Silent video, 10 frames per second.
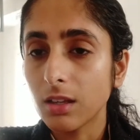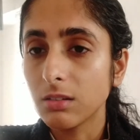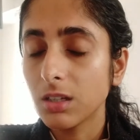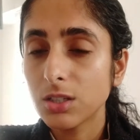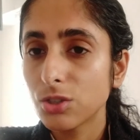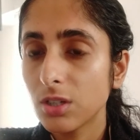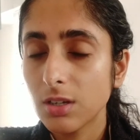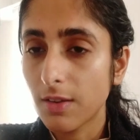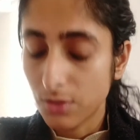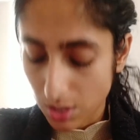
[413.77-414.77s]
it
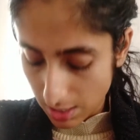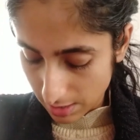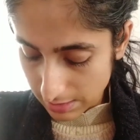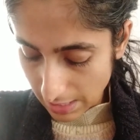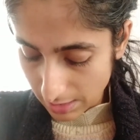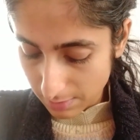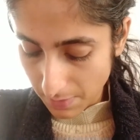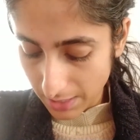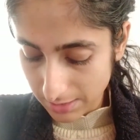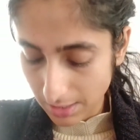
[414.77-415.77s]
never irritates
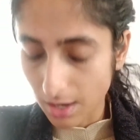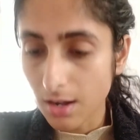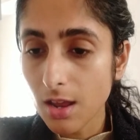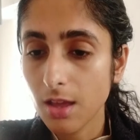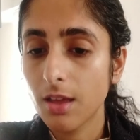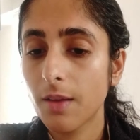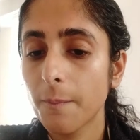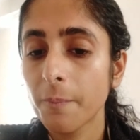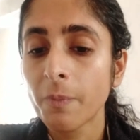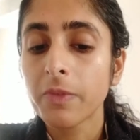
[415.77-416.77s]
my skin.
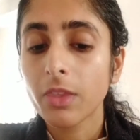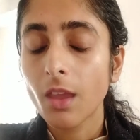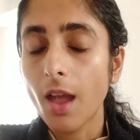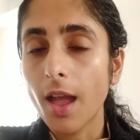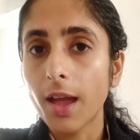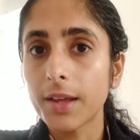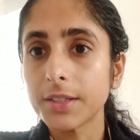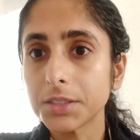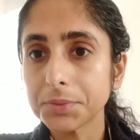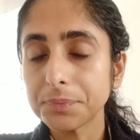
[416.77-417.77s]
And